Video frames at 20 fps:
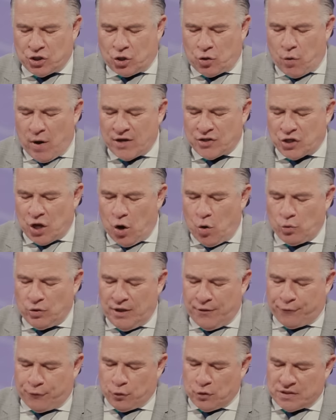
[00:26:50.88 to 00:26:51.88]
to Christ
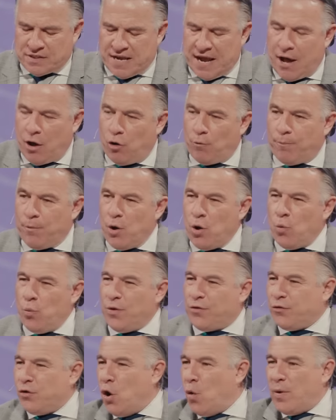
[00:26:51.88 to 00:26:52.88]
only for his help
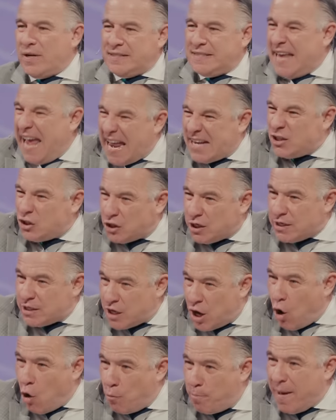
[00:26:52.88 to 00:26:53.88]
with no intention
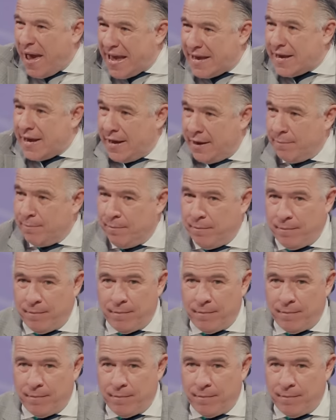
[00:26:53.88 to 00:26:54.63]
to obey him.